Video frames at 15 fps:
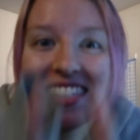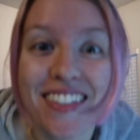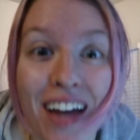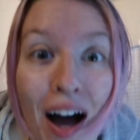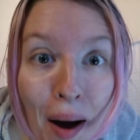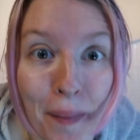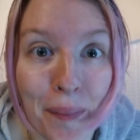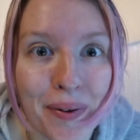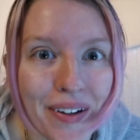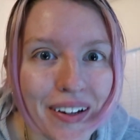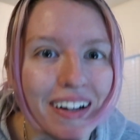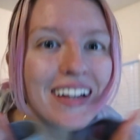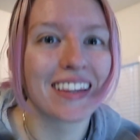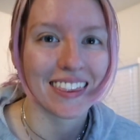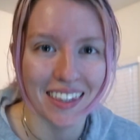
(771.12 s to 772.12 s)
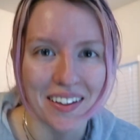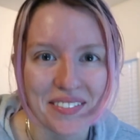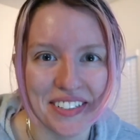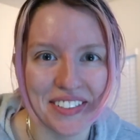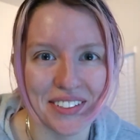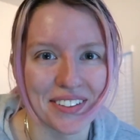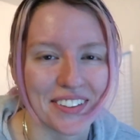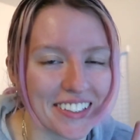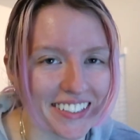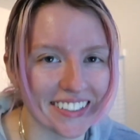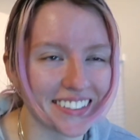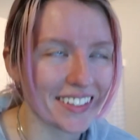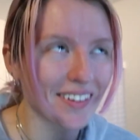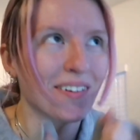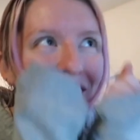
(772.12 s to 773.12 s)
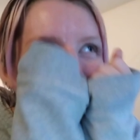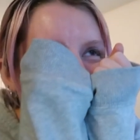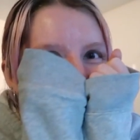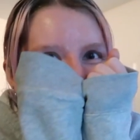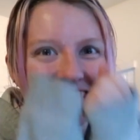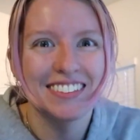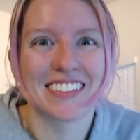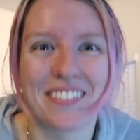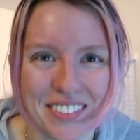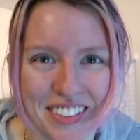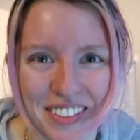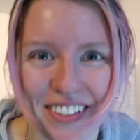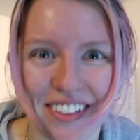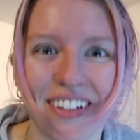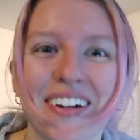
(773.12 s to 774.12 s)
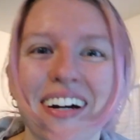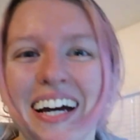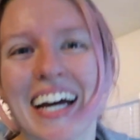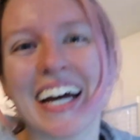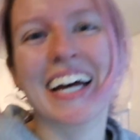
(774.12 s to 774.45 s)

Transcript: Stop. Let me show you these. Oh my gosh, let me show you.